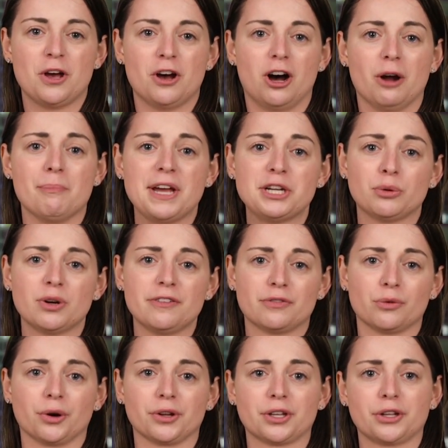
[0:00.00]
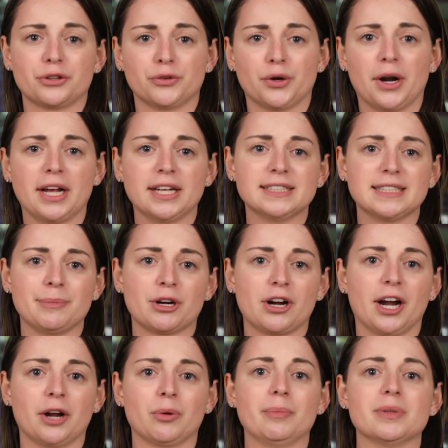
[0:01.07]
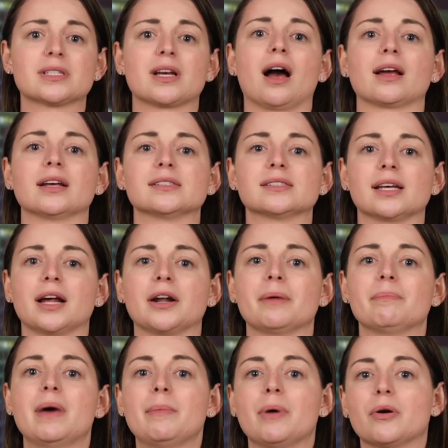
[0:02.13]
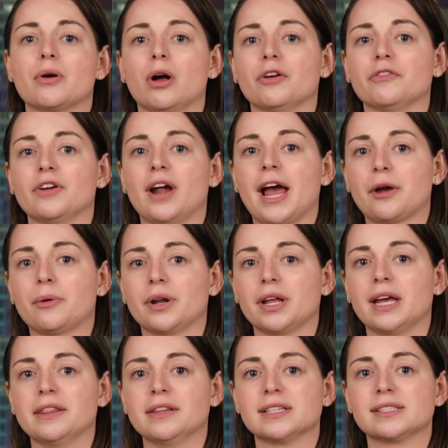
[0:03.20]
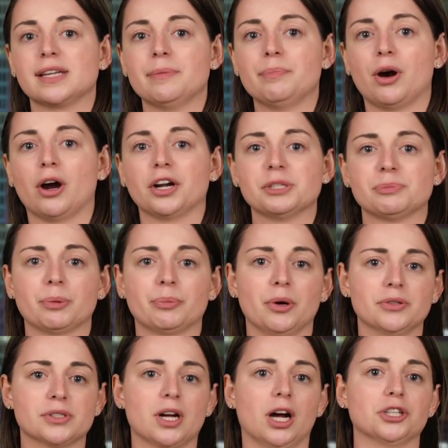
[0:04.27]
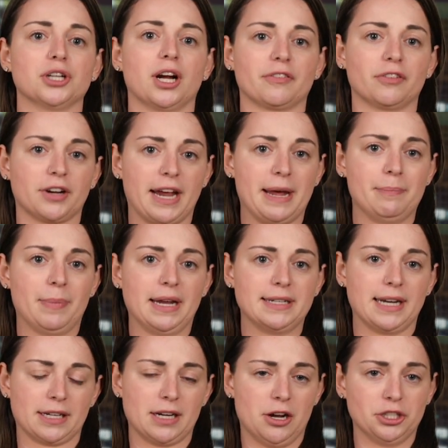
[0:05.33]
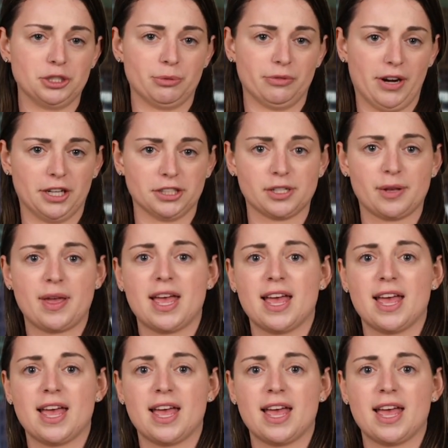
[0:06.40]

On May 24th, the Rhode Island Democratic Women's Caucus sent out a memo calling for equity in the state party's proposed contract for campaign technology providers,